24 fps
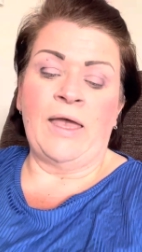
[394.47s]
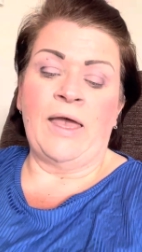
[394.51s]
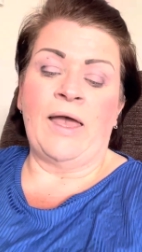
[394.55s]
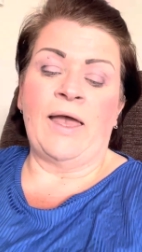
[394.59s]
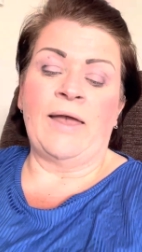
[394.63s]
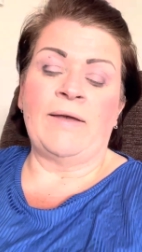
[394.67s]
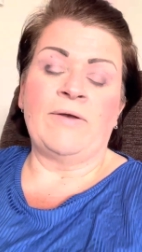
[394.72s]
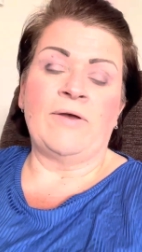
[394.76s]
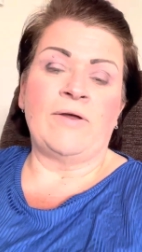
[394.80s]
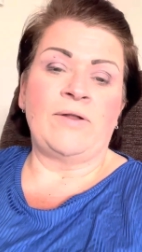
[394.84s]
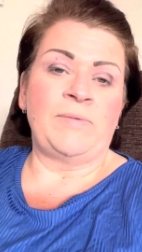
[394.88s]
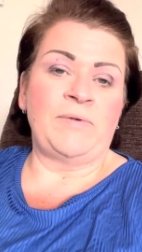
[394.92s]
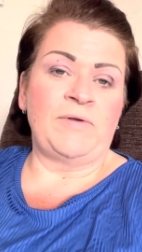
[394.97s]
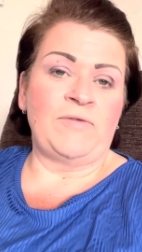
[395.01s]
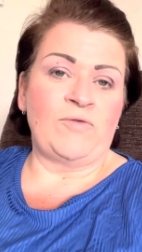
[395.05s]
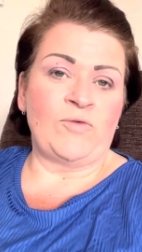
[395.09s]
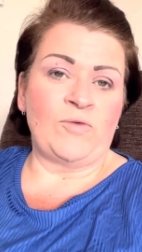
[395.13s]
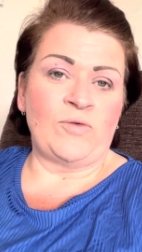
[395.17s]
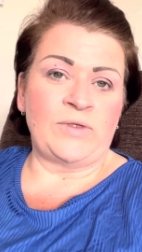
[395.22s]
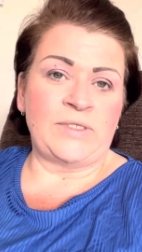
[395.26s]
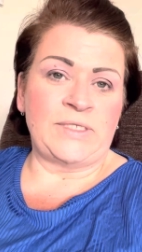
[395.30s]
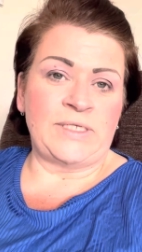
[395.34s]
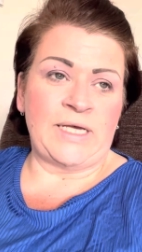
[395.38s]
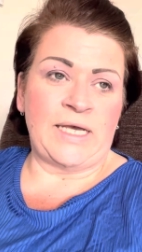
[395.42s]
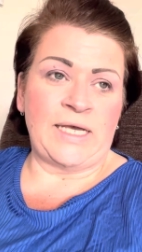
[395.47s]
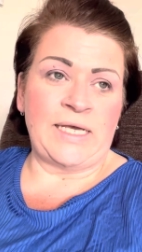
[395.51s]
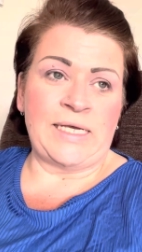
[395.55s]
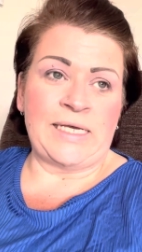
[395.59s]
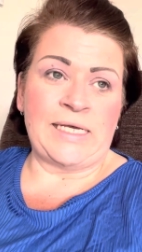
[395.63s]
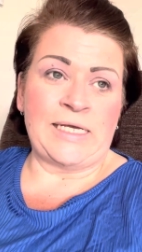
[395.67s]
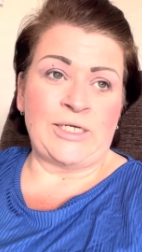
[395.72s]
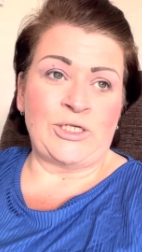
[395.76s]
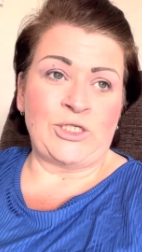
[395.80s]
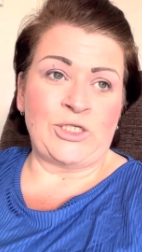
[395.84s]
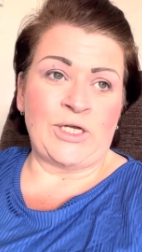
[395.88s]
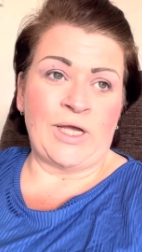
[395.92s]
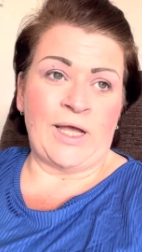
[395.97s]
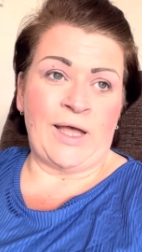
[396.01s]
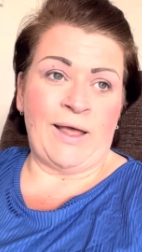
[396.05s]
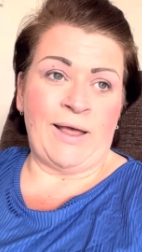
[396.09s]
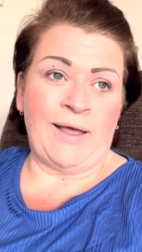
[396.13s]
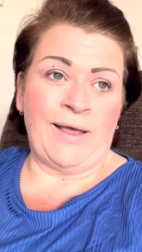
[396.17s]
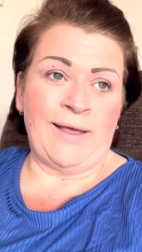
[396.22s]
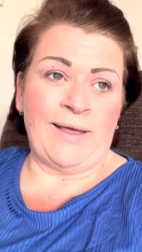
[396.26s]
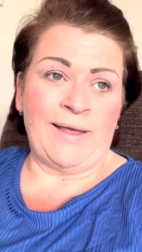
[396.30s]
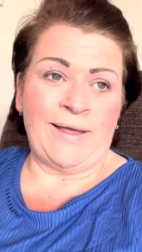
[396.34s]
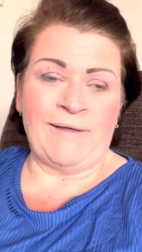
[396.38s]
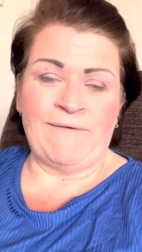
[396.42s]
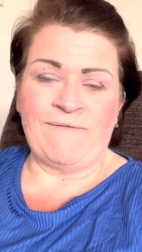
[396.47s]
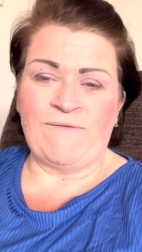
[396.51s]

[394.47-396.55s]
i'm going to be 48 years young